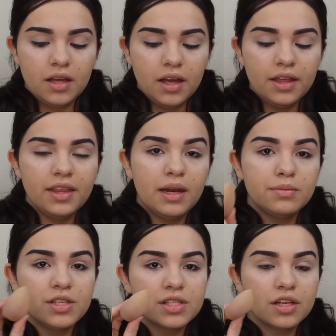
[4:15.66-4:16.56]
And then I'm
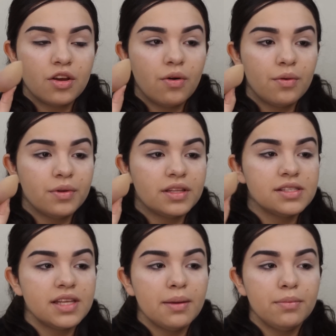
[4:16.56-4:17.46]
just gonna go in with the
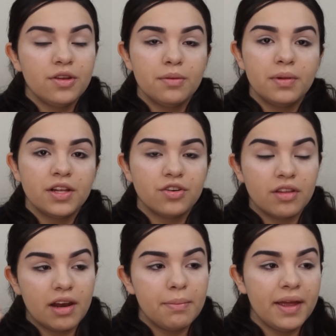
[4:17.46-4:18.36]
same Beauty Blender
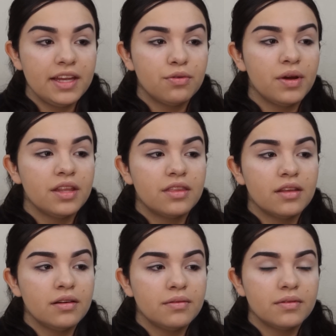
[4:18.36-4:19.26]
that I baked with,
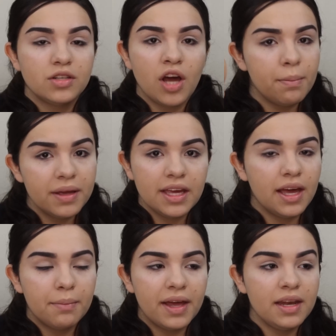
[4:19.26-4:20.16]
and not picking
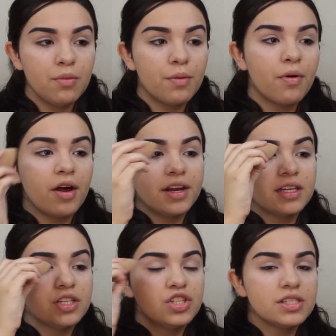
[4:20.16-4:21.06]
up any more product,
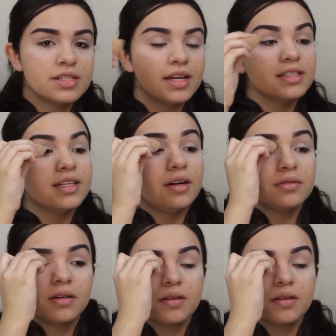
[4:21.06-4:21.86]
and just set it down.